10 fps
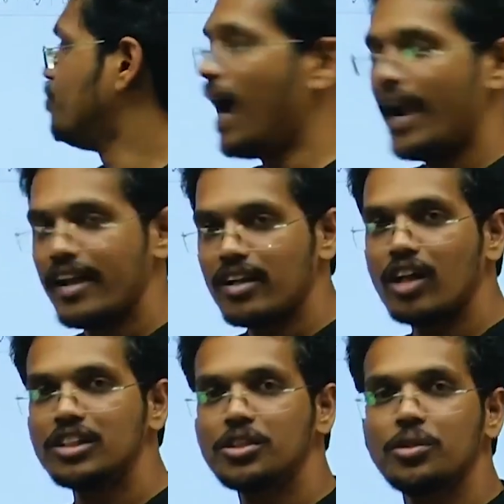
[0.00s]
bad
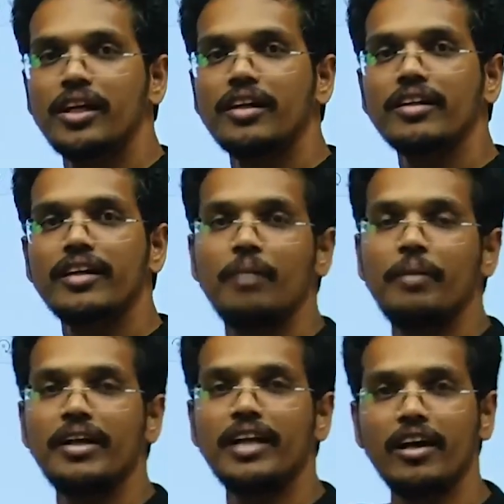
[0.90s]
constitution can
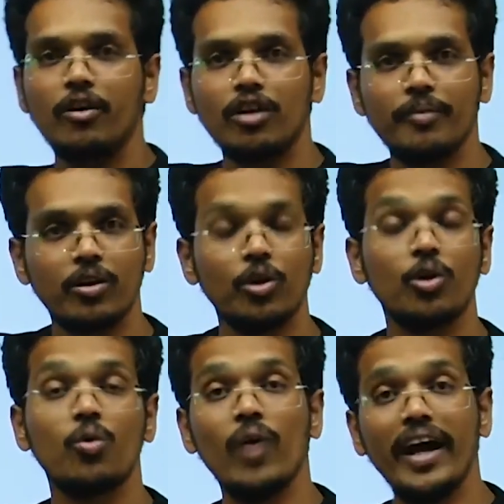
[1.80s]
be turned out to be
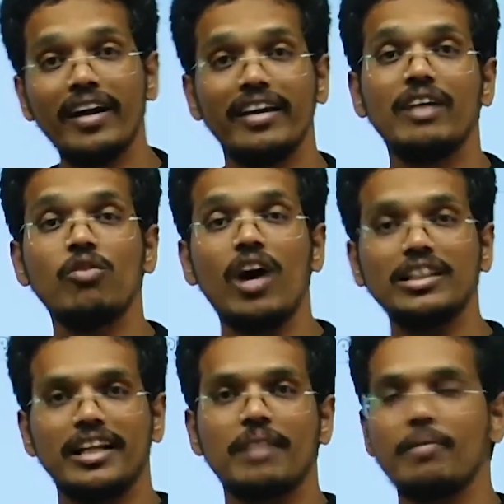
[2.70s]
good when it
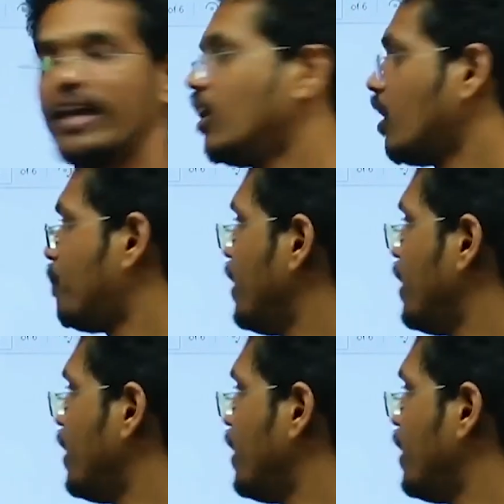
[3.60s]
was done by good